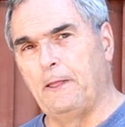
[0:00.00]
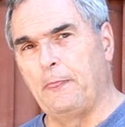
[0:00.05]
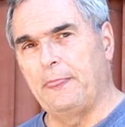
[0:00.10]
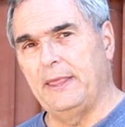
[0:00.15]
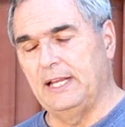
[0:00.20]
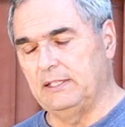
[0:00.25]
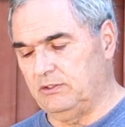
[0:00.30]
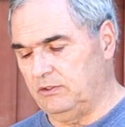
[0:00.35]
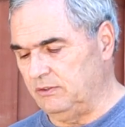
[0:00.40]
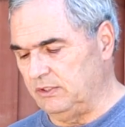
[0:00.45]

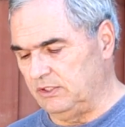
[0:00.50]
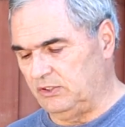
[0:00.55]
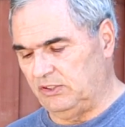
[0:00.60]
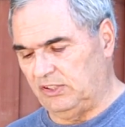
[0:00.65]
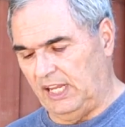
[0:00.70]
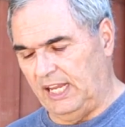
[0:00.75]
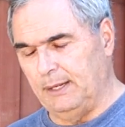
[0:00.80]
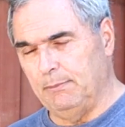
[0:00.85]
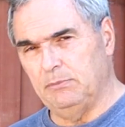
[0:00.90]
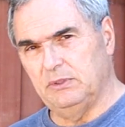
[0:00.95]
That's the
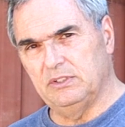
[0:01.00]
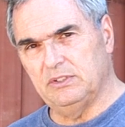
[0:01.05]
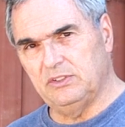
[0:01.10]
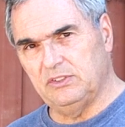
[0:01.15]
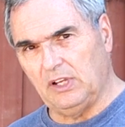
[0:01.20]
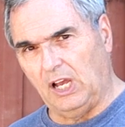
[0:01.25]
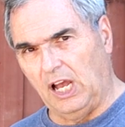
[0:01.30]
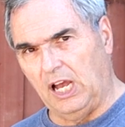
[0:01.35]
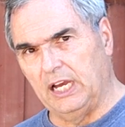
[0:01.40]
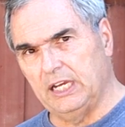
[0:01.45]
same
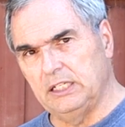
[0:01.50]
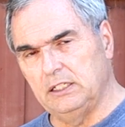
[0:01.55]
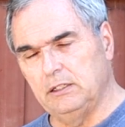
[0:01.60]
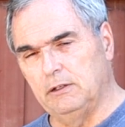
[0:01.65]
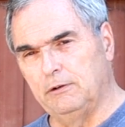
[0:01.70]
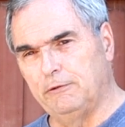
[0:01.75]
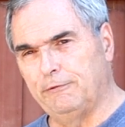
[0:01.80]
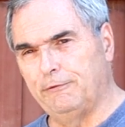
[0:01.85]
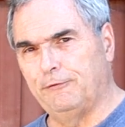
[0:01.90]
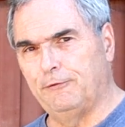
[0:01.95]
design
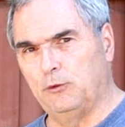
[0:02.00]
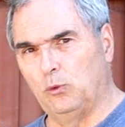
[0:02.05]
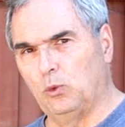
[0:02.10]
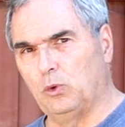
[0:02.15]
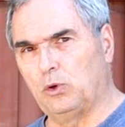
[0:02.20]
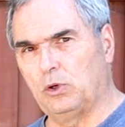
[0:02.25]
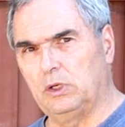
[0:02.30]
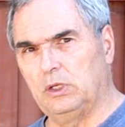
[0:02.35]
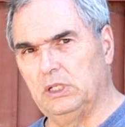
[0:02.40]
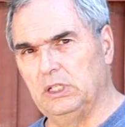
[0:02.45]

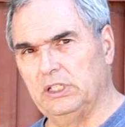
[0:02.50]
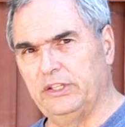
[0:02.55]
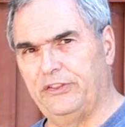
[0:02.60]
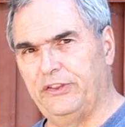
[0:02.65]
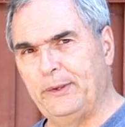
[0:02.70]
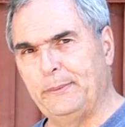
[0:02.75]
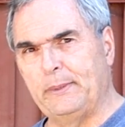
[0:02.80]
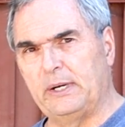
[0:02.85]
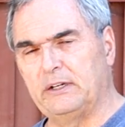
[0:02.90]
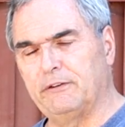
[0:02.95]
for
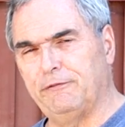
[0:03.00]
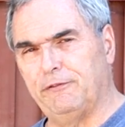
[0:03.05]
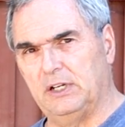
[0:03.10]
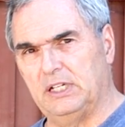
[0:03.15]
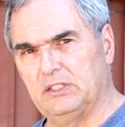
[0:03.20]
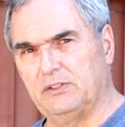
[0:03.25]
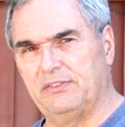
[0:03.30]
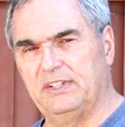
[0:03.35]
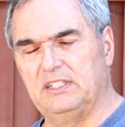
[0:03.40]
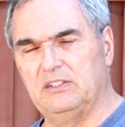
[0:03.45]
lithium iron
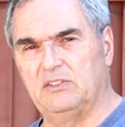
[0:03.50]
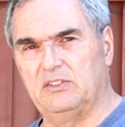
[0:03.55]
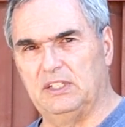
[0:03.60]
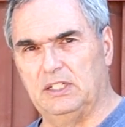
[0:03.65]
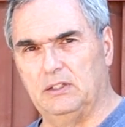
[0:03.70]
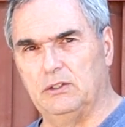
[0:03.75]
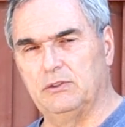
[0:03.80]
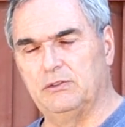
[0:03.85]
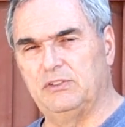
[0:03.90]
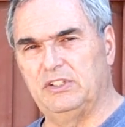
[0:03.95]
phosphate
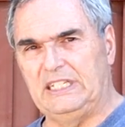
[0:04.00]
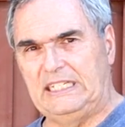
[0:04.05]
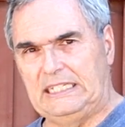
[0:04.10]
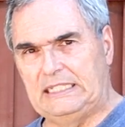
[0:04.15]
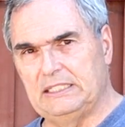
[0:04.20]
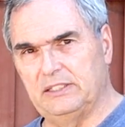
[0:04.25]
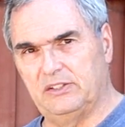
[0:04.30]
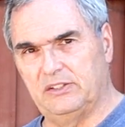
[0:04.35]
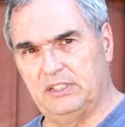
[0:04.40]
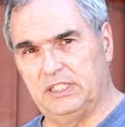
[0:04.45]
cells
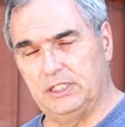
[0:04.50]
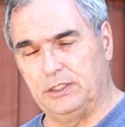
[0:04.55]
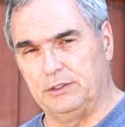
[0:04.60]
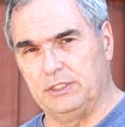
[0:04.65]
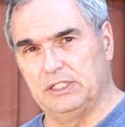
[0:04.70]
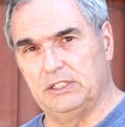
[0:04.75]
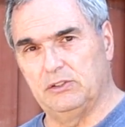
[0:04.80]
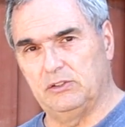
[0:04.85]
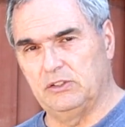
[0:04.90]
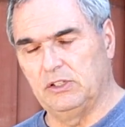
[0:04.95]
in
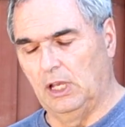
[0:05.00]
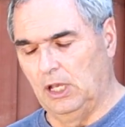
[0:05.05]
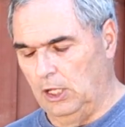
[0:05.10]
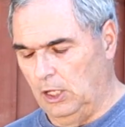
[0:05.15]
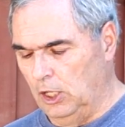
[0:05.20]
series,